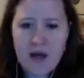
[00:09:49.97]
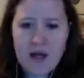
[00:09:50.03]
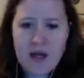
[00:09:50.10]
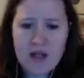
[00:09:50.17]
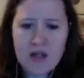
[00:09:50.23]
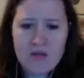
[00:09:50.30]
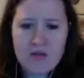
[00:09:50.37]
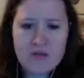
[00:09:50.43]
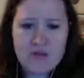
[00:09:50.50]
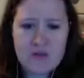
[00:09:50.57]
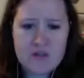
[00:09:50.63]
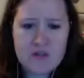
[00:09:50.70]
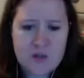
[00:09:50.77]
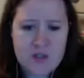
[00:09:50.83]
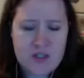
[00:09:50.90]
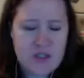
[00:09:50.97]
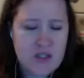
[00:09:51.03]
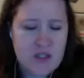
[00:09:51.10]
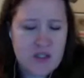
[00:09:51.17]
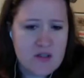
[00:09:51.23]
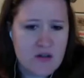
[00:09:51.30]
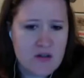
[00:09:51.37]
So and, how do you do the
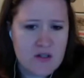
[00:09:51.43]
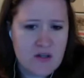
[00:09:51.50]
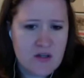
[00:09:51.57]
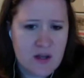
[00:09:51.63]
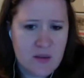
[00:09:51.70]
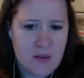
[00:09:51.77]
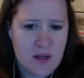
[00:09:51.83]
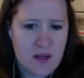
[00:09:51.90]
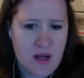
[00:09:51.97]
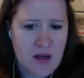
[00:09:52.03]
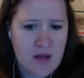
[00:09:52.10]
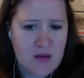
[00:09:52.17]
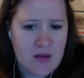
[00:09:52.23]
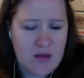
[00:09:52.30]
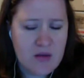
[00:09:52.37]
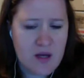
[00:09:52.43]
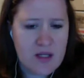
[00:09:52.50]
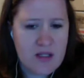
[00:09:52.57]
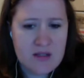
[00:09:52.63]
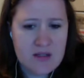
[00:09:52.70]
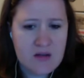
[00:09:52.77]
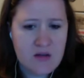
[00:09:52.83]
switching? Sorry, Scott. I mean, how do
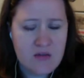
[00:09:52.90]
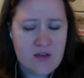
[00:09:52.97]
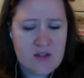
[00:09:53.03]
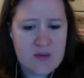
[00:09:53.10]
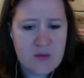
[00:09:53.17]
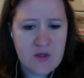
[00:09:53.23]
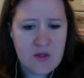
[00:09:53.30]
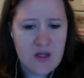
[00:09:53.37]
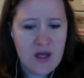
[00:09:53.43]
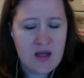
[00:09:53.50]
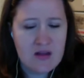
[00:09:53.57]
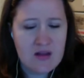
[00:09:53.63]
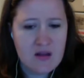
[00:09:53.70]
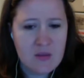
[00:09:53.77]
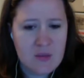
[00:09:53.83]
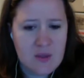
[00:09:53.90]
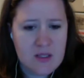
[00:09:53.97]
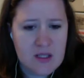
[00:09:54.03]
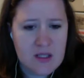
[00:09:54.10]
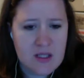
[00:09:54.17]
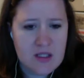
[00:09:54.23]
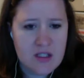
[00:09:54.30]
you? I didn't know Facebook had the
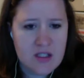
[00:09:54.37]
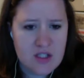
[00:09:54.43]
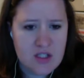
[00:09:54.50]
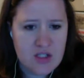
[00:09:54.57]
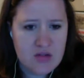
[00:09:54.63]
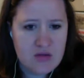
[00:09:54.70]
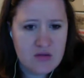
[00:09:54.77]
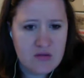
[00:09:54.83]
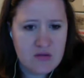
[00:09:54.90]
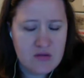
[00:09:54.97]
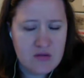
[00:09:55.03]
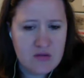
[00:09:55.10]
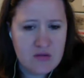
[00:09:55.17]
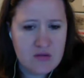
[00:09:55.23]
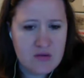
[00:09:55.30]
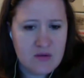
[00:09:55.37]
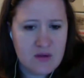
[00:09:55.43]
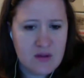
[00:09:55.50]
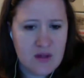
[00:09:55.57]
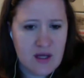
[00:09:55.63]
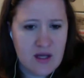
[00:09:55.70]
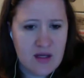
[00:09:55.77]
ability to do
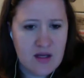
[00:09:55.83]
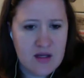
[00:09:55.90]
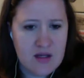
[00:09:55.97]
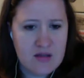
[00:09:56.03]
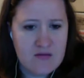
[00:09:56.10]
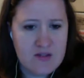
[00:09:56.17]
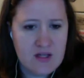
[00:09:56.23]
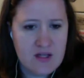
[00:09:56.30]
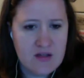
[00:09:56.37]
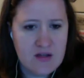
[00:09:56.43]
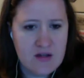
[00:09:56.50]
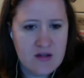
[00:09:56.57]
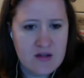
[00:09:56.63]
that kind of